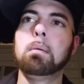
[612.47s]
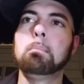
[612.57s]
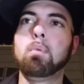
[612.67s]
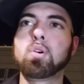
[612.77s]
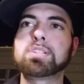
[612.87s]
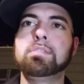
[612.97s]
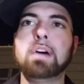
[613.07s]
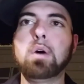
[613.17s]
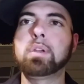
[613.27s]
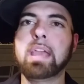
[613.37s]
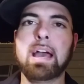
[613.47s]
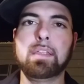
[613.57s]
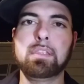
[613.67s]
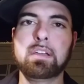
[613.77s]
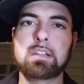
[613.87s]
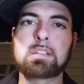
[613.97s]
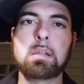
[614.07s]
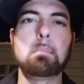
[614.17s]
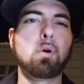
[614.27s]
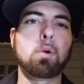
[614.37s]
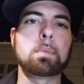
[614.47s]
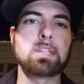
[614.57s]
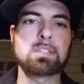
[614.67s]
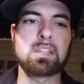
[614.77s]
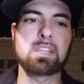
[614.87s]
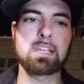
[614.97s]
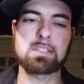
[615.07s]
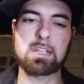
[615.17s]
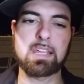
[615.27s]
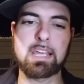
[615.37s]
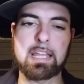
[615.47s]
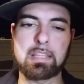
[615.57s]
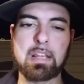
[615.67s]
more devout Catholics and Mormons and things like that,